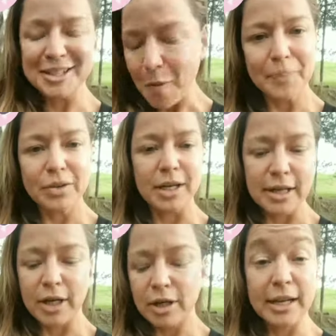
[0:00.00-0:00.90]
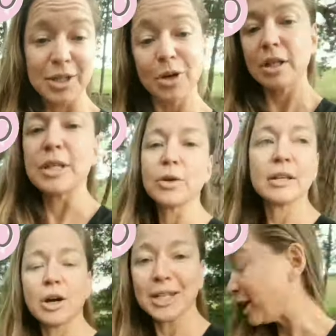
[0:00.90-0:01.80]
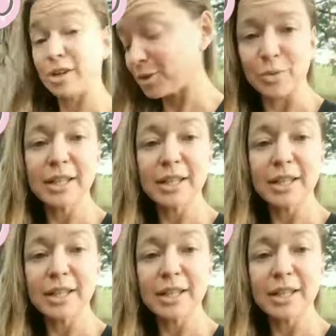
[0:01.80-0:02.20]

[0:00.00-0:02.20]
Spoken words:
that what I feel,